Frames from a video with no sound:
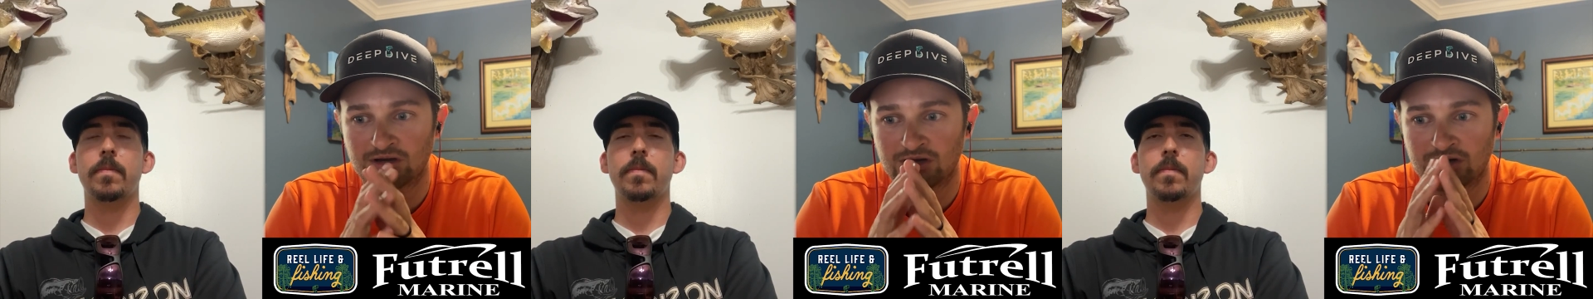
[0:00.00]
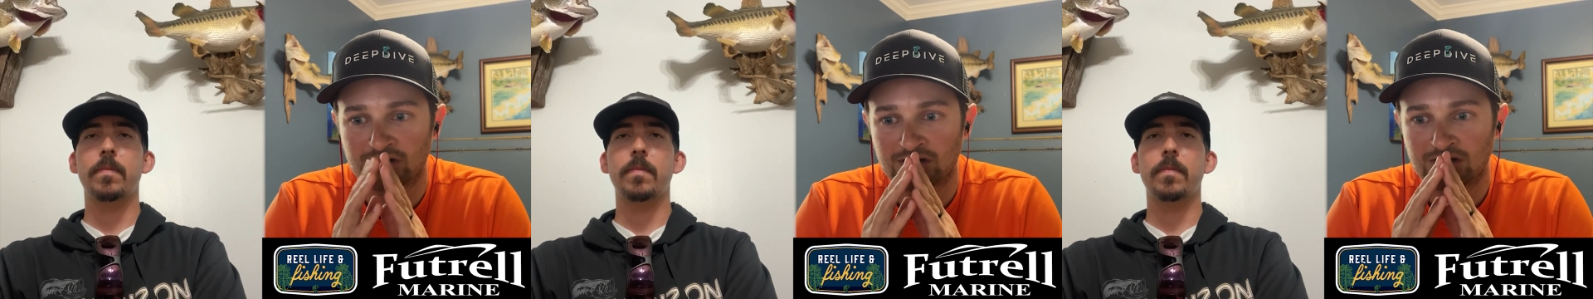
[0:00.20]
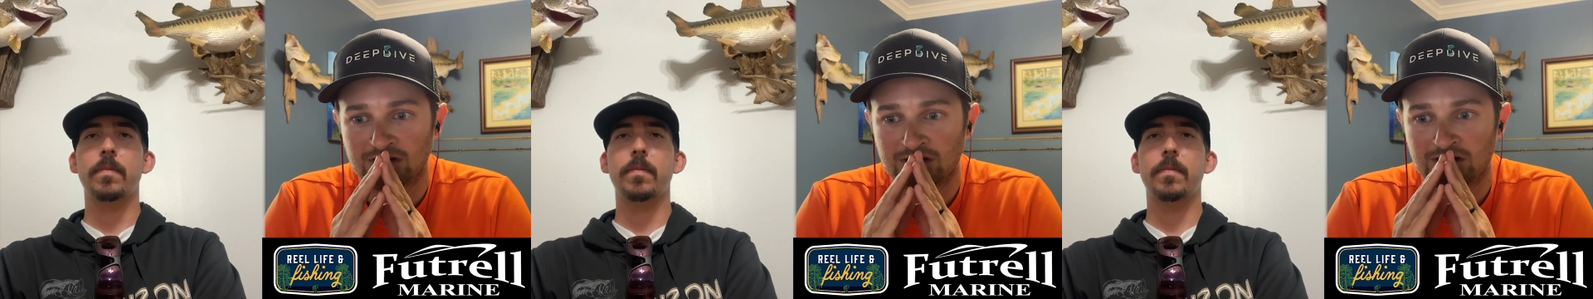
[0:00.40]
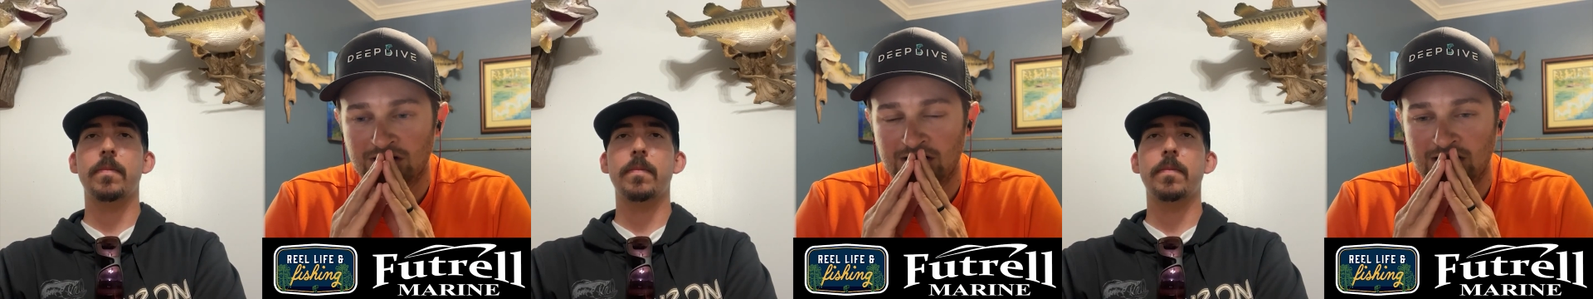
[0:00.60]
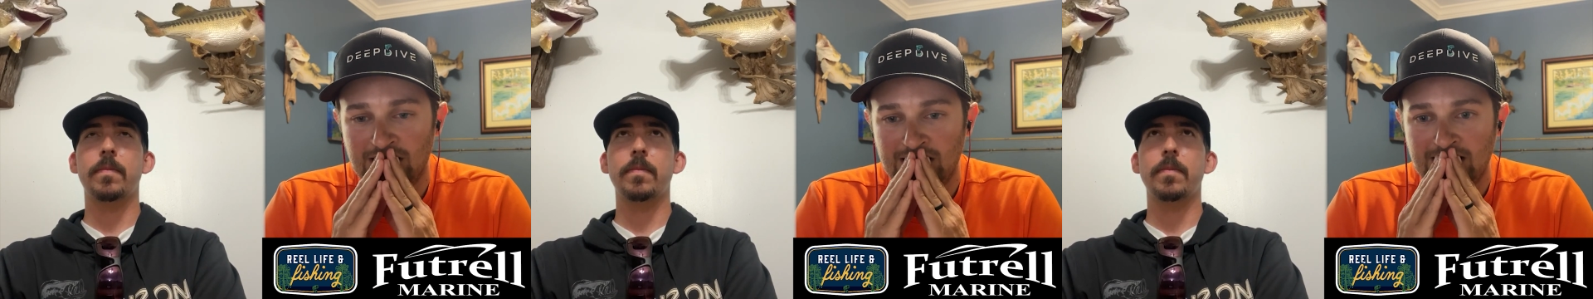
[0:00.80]

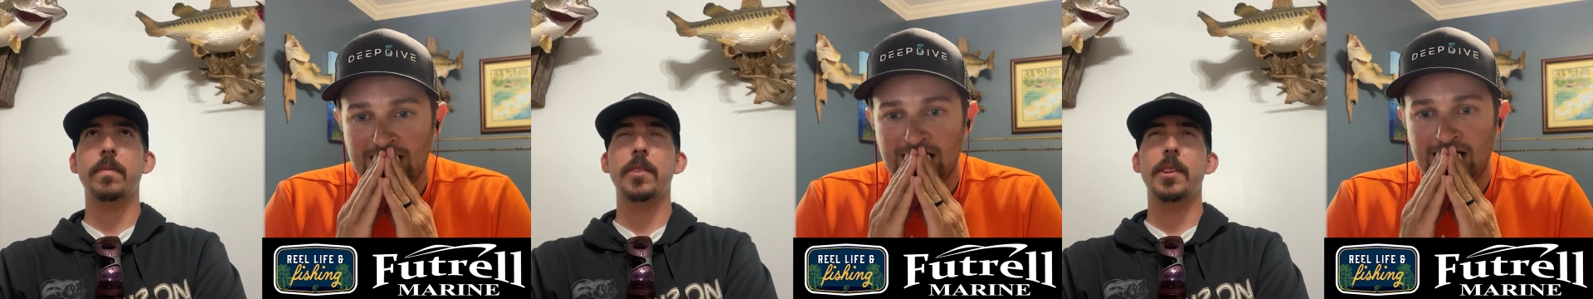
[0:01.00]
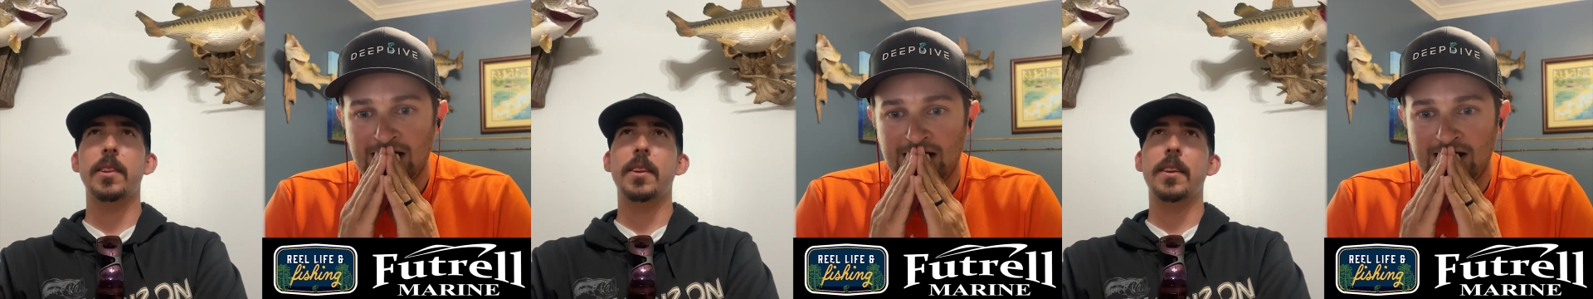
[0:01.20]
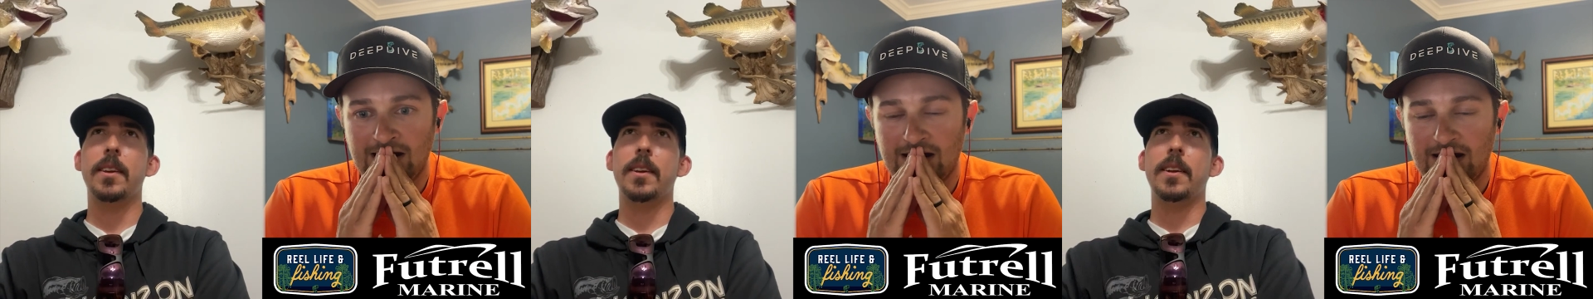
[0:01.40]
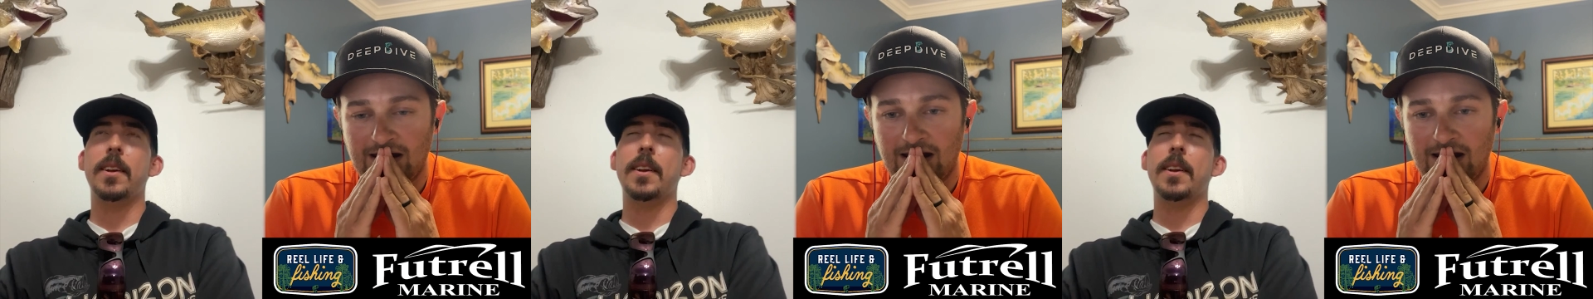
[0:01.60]
[no speech]